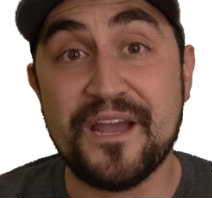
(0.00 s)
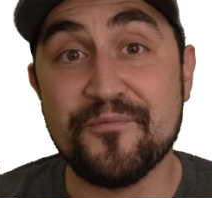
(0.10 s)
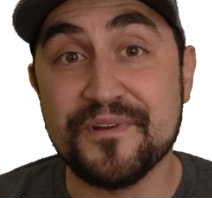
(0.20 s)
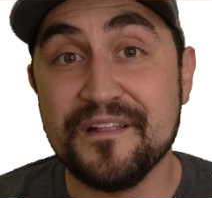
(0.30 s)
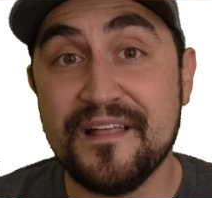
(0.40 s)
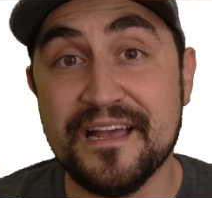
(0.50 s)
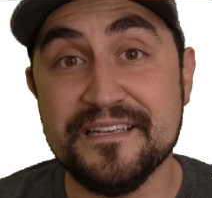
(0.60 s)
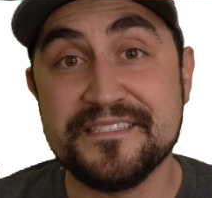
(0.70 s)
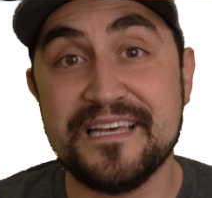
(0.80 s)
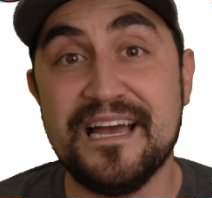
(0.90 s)
I
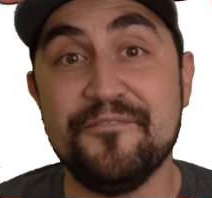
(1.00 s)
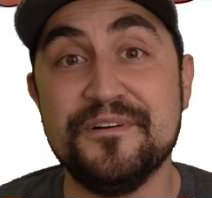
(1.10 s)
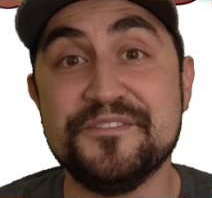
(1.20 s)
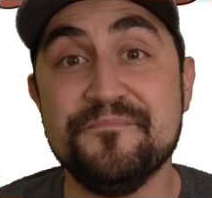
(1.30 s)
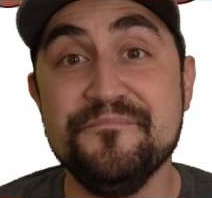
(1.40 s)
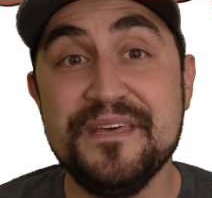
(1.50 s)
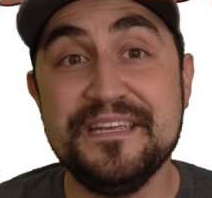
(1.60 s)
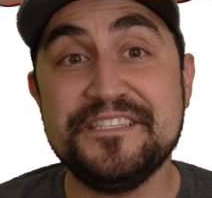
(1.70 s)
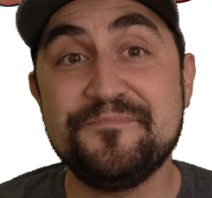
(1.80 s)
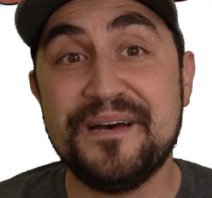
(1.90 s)
realized I was
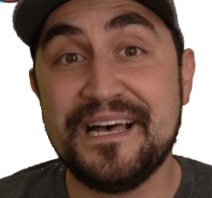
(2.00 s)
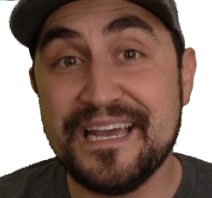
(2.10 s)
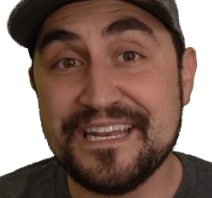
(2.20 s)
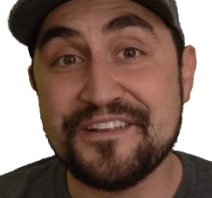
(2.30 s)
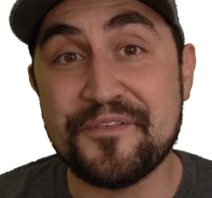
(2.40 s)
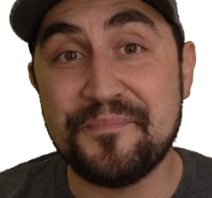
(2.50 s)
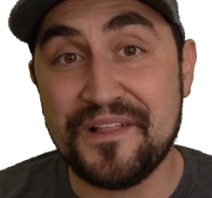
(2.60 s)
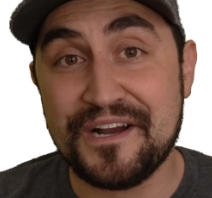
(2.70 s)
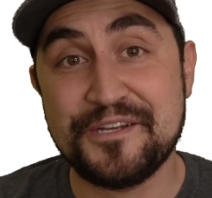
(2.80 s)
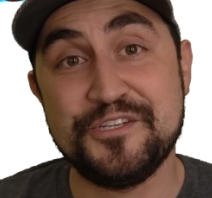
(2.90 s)
minutes behind the
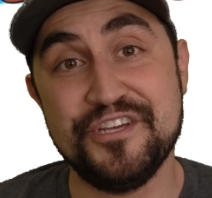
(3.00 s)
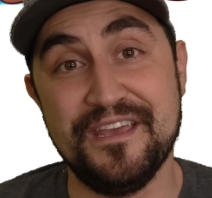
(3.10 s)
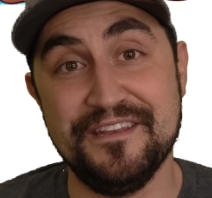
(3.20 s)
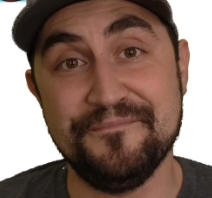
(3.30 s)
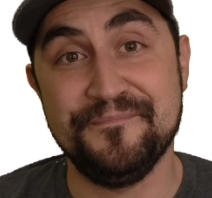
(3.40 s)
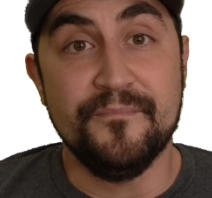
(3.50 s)
blockchain.